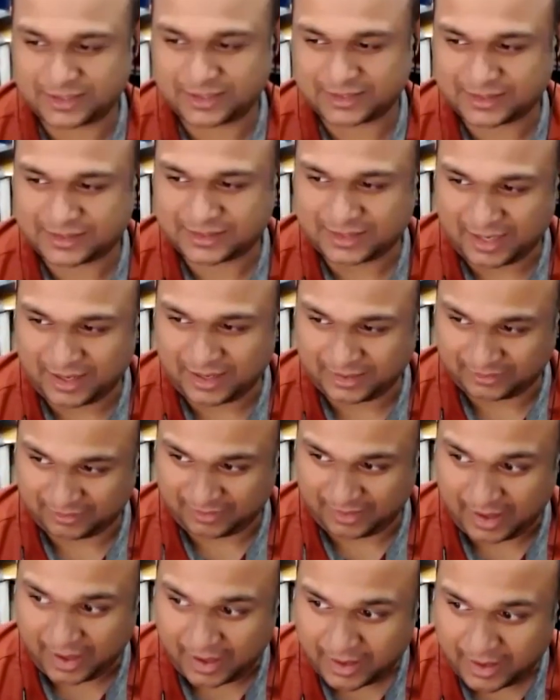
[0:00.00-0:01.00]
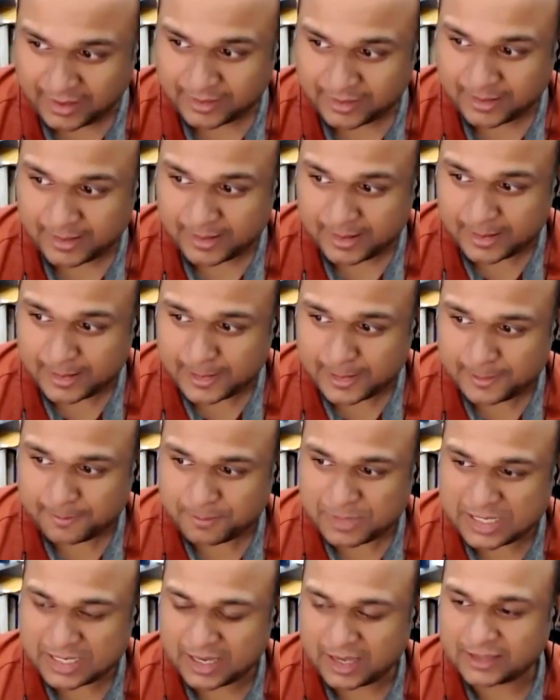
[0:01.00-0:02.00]
is saying that,
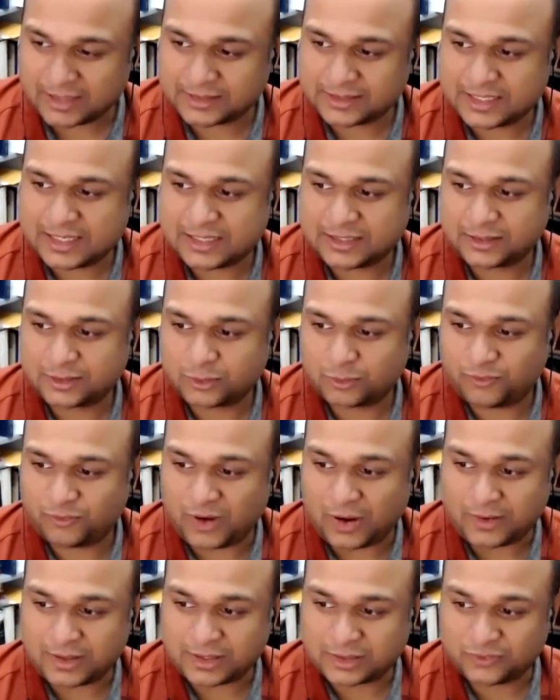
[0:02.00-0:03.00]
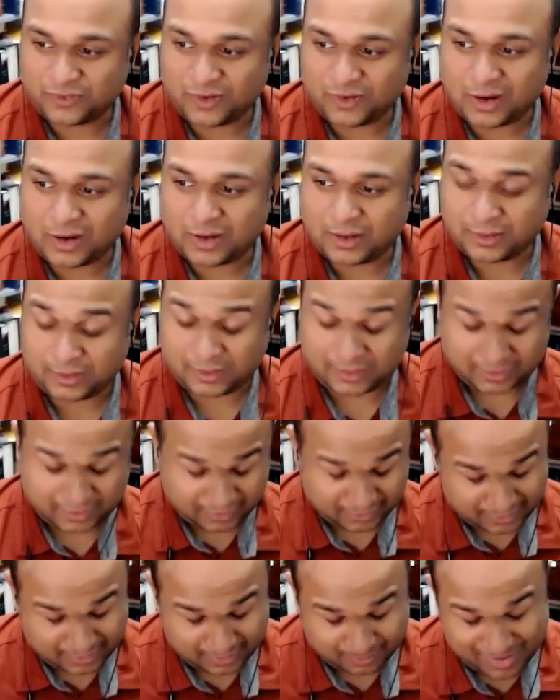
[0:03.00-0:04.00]
because in
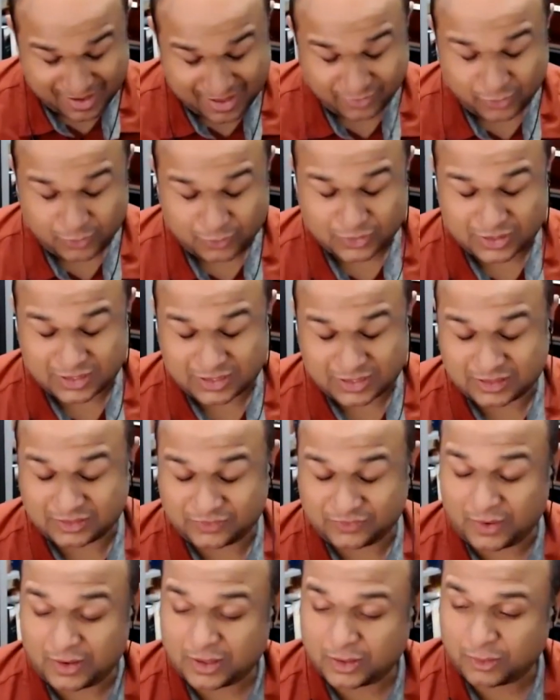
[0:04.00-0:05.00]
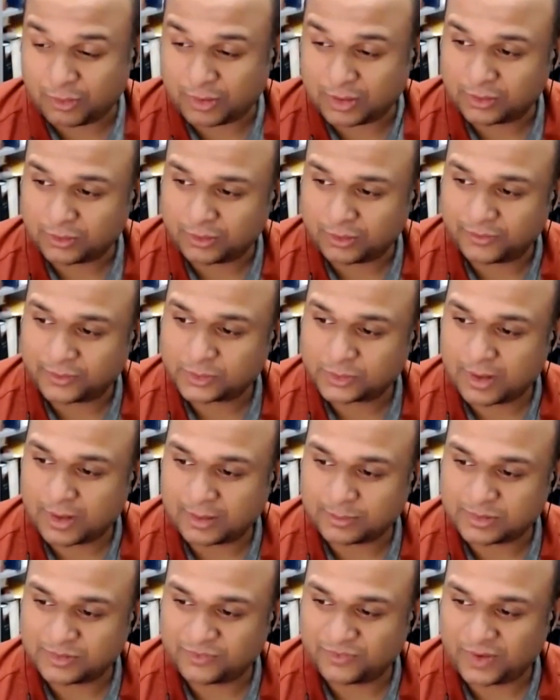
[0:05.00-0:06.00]
Matthew, Jesus is very critical of the
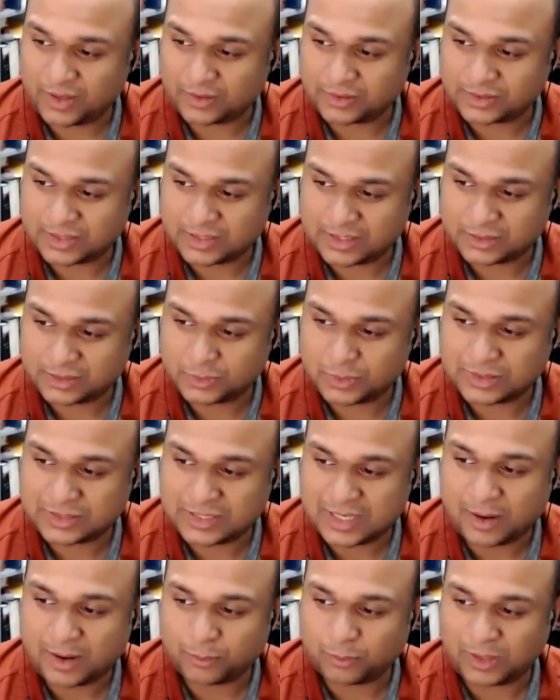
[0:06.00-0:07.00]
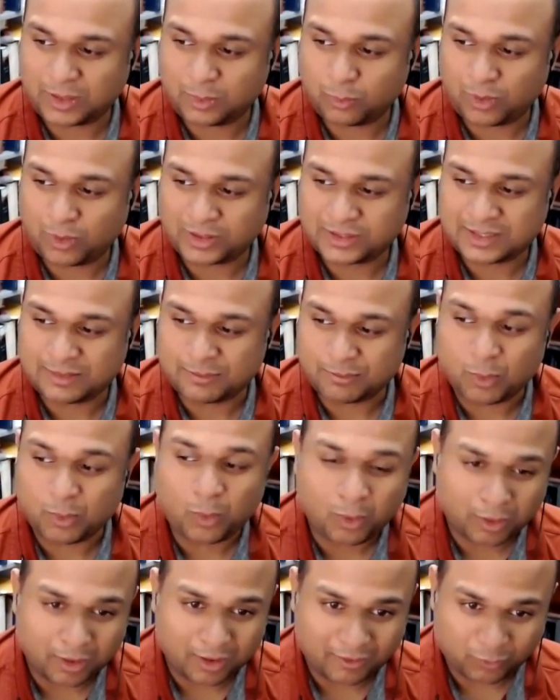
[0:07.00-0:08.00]
scribes and Pharisees, so he's not really wanting
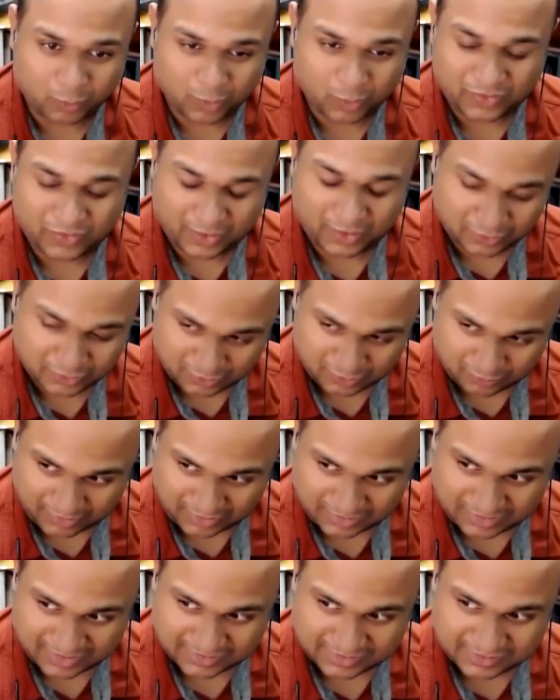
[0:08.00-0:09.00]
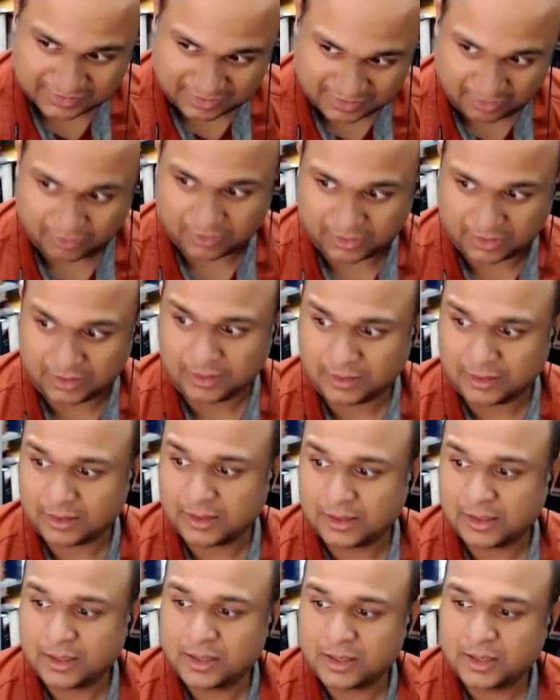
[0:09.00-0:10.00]
more of what they're doing necessarily.
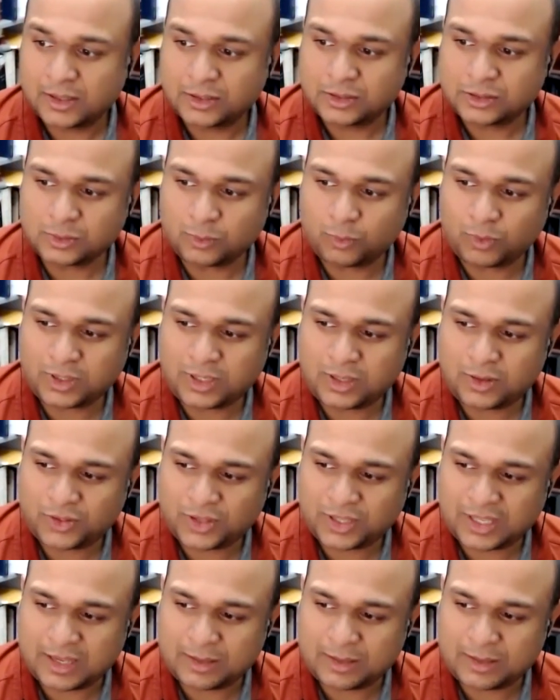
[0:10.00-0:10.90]
So what do you think he